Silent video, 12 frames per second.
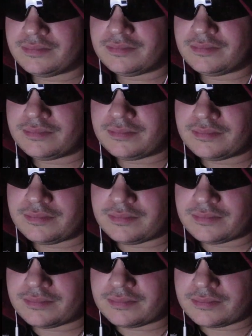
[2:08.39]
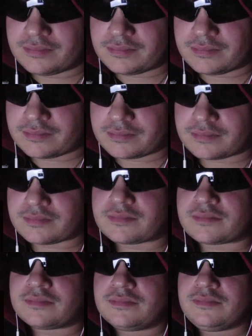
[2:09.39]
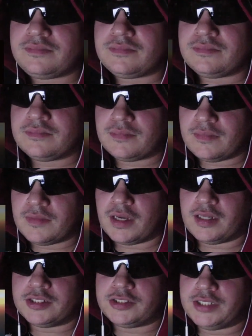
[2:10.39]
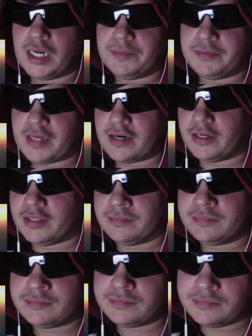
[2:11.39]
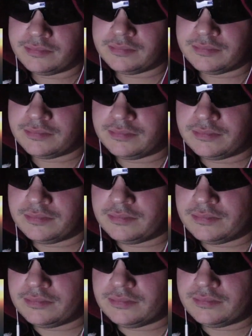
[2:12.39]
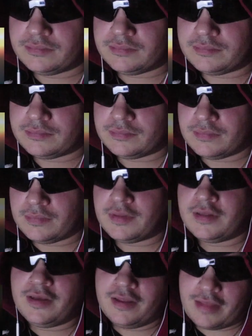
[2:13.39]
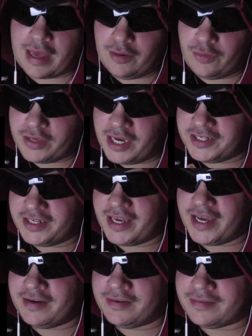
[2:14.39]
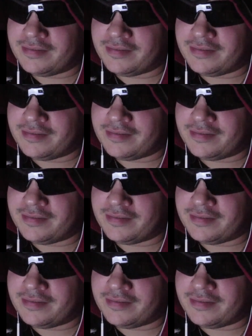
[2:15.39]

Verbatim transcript: My whole world's changed. English dub entirely. Wondrous exist here. That location again.